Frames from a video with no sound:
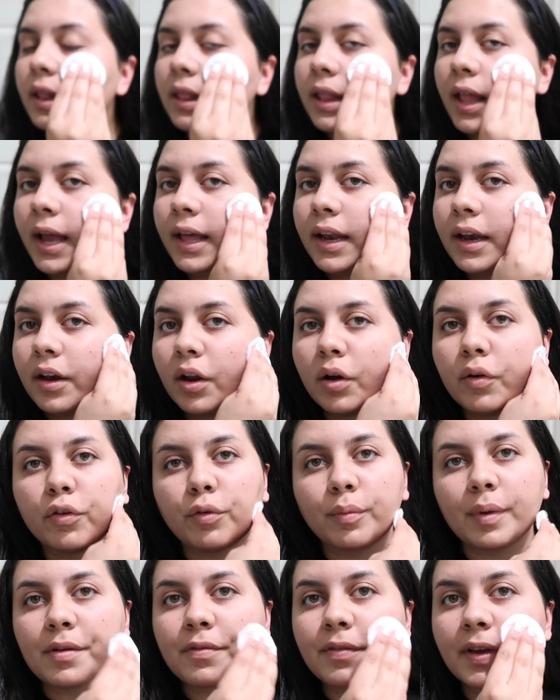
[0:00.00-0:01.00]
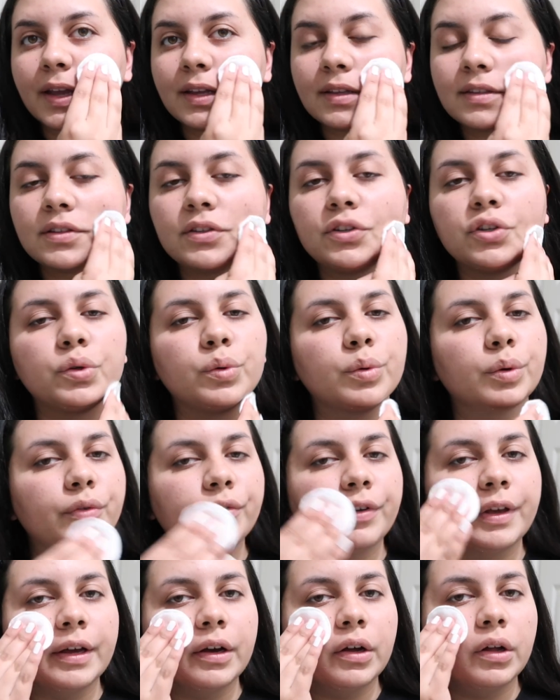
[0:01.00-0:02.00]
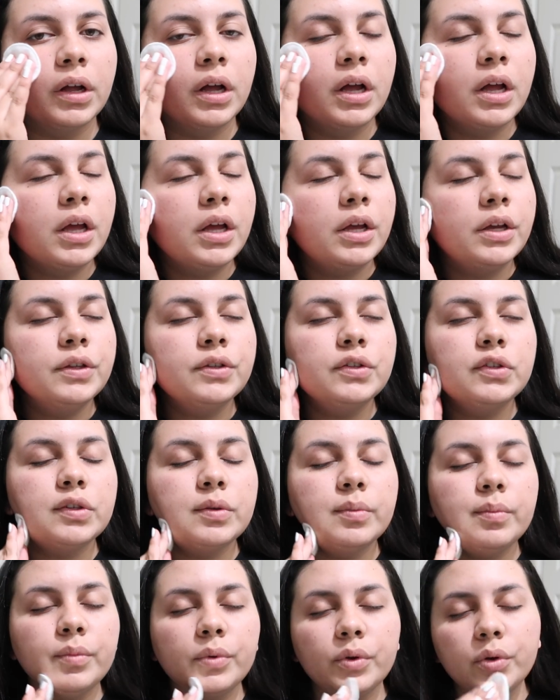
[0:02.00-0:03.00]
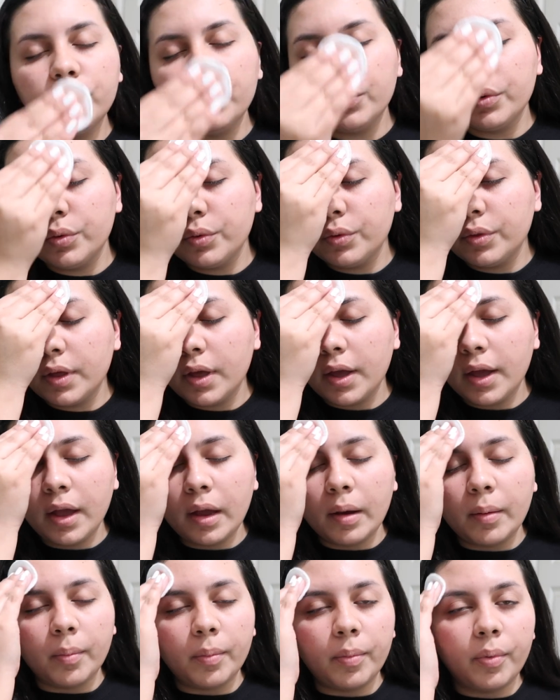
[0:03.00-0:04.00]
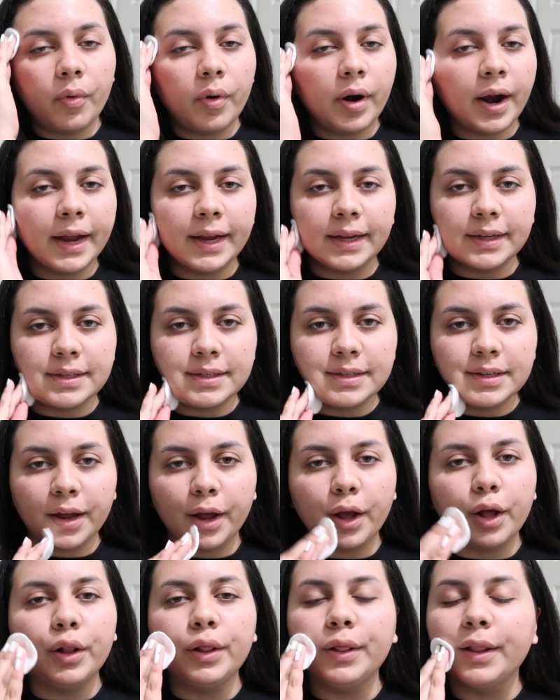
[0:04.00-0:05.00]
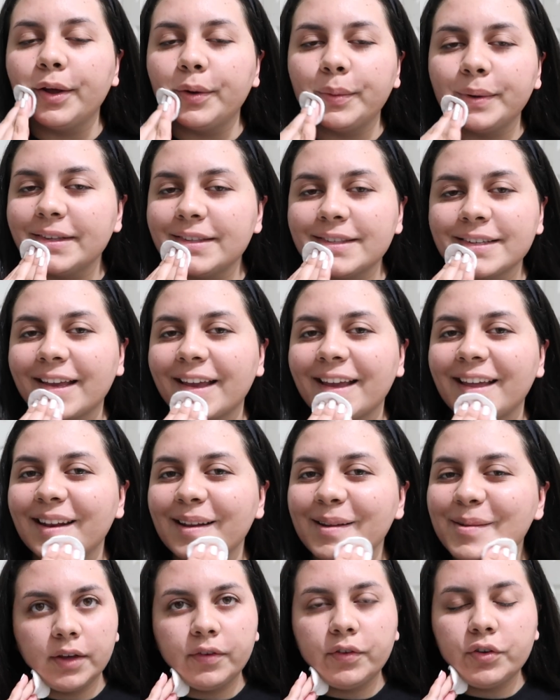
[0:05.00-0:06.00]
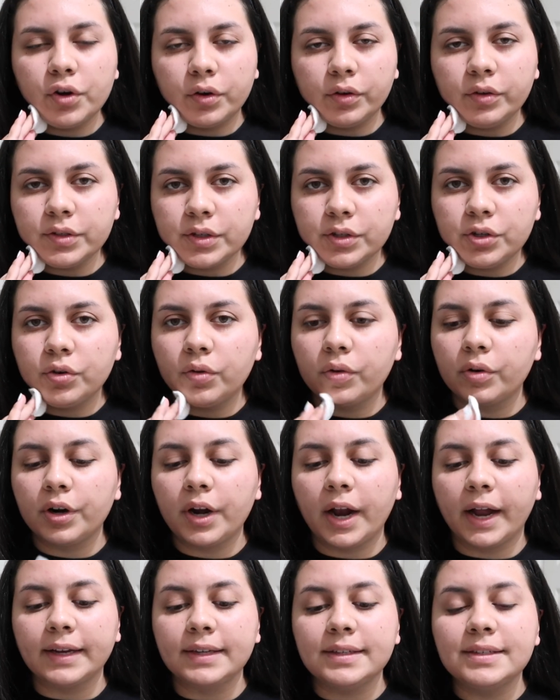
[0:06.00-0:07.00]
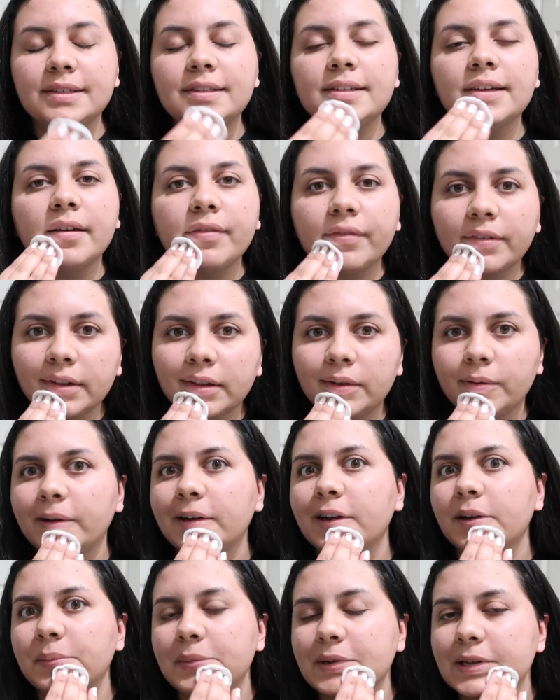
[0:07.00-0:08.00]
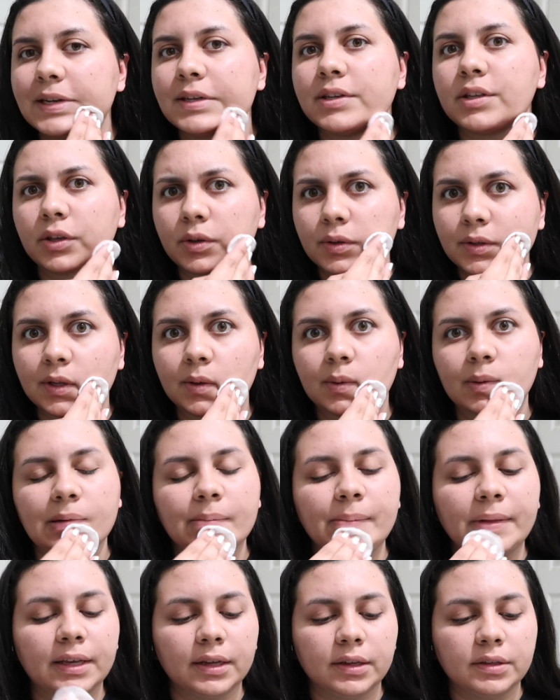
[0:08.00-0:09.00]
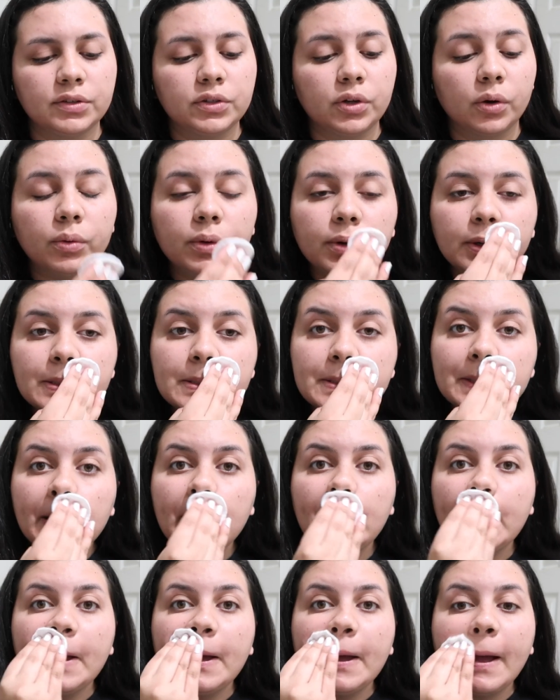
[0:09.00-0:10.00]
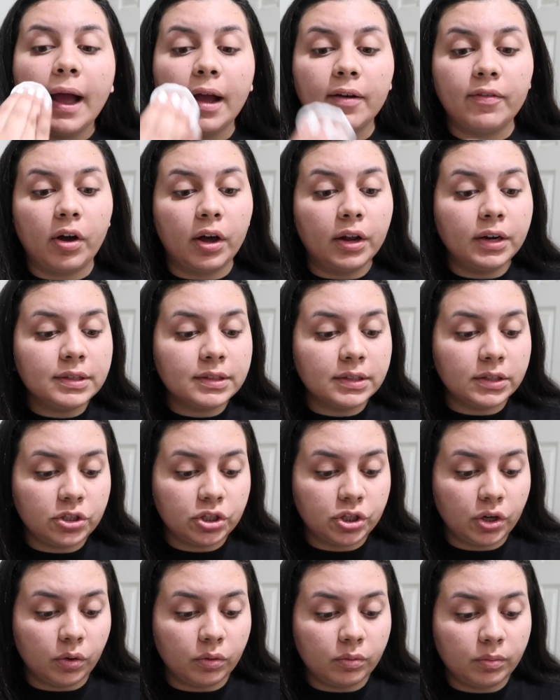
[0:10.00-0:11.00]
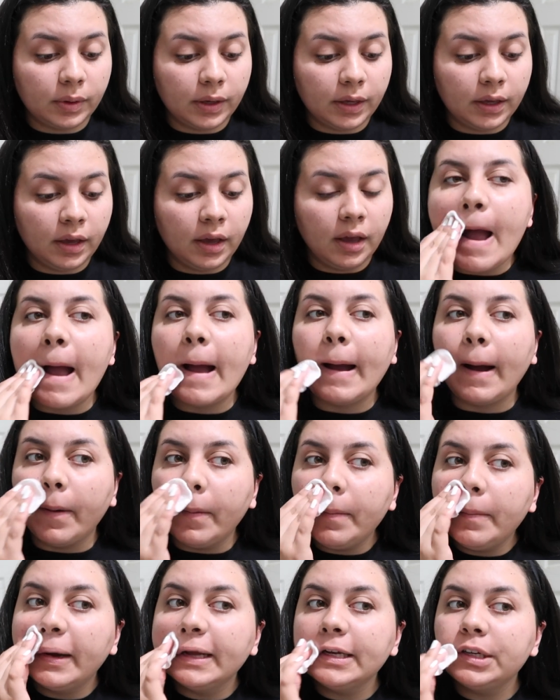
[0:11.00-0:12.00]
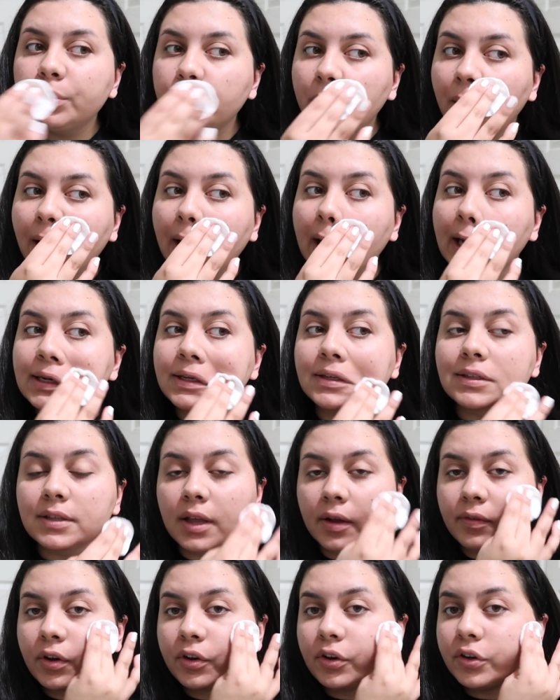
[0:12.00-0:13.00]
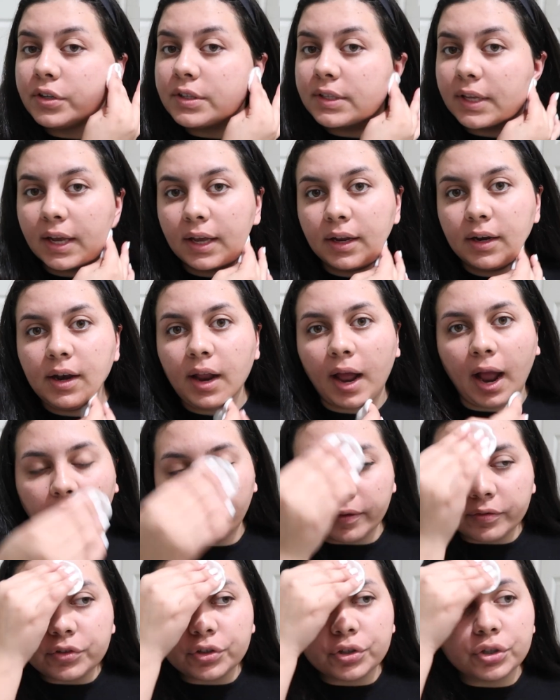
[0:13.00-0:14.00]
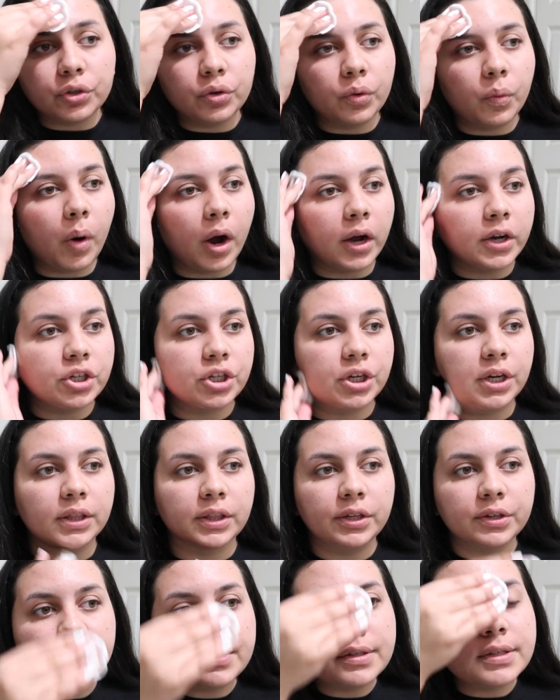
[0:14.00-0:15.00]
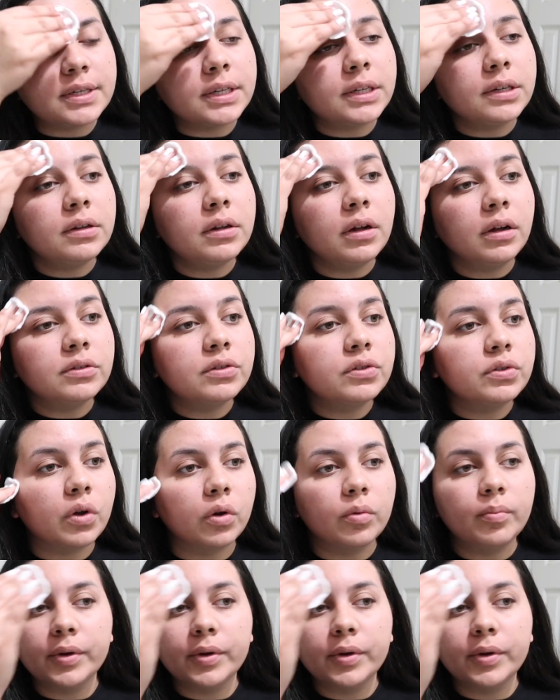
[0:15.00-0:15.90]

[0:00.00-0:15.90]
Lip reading: glide it over my face to reveal smooth, bright, glowy skin. If you don't use a toner, I definitely recommend using one because toners have honestly shown me how much product is left on your skin after you wash it. There's still so